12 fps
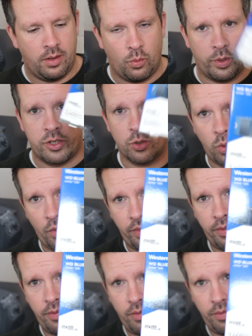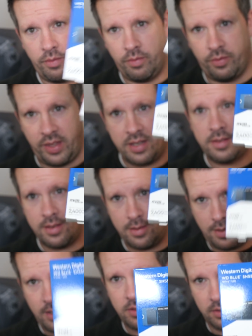which is what this
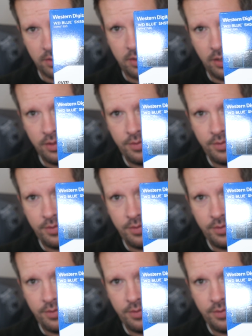isn't.